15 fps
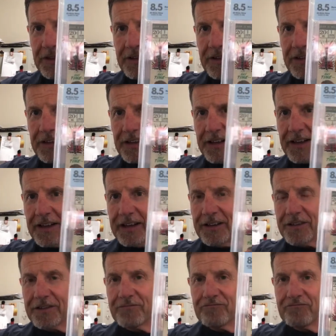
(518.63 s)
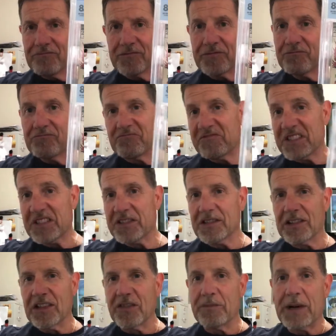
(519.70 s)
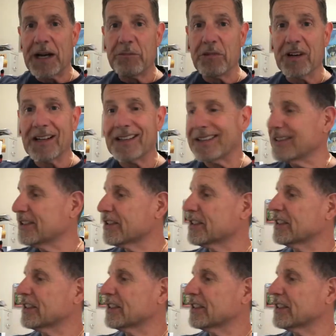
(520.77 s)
And just love my bronze.